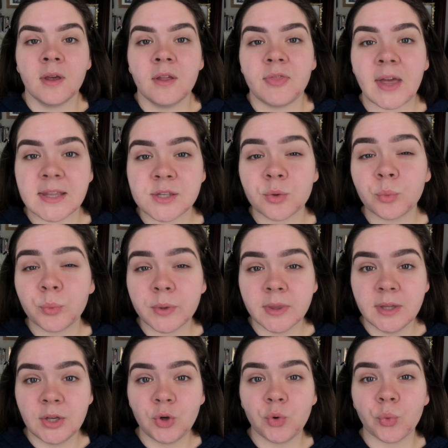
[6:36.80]
That's a
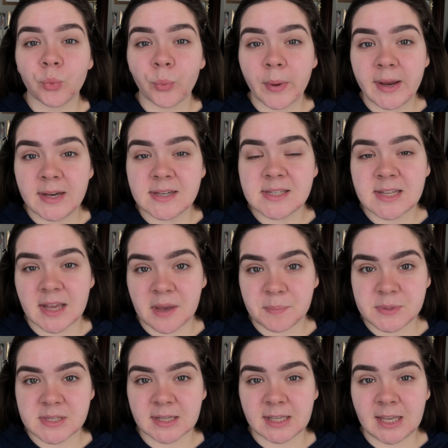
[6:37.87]
really great
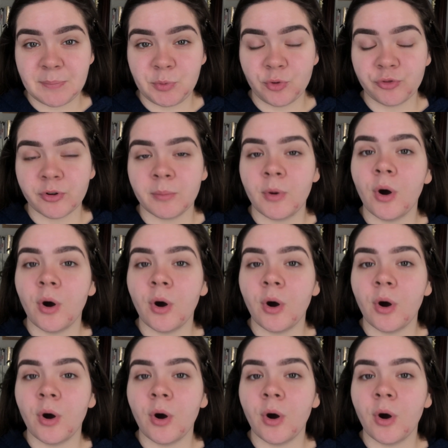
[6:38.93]
tip to keep you from